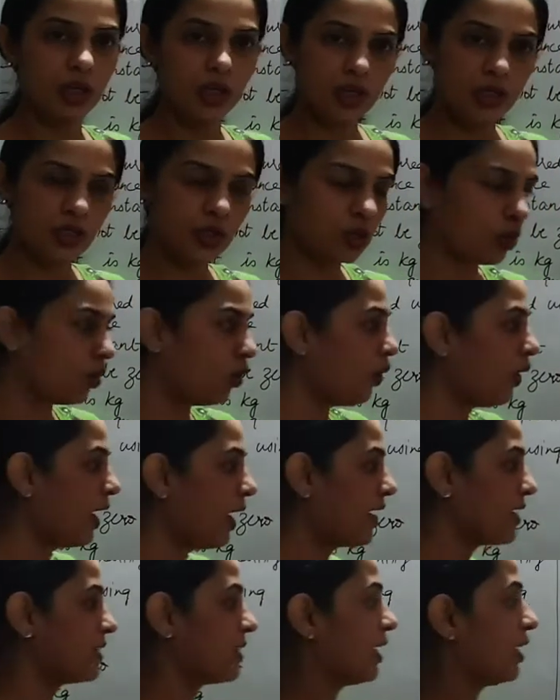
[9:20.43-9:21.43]
So
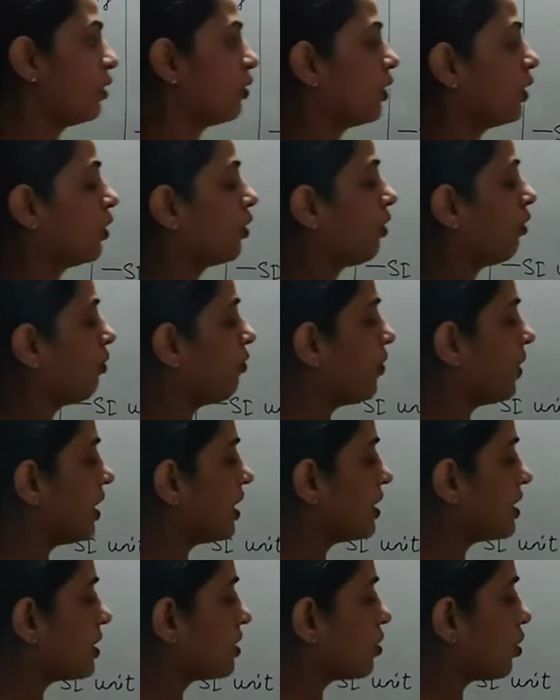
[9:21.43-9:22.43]
SI unit of
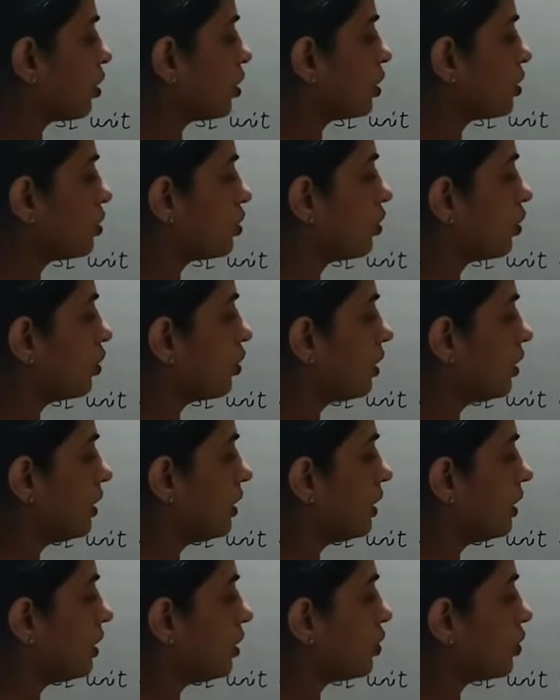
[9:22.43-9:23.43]
weight is also
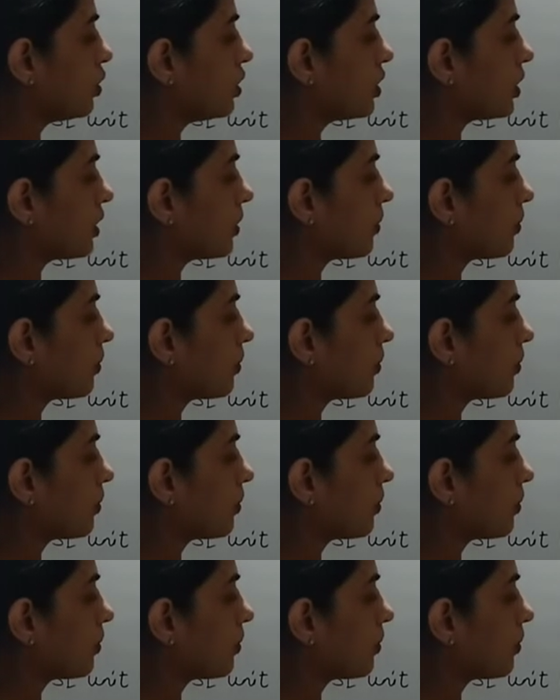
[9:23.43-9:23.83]
Newton.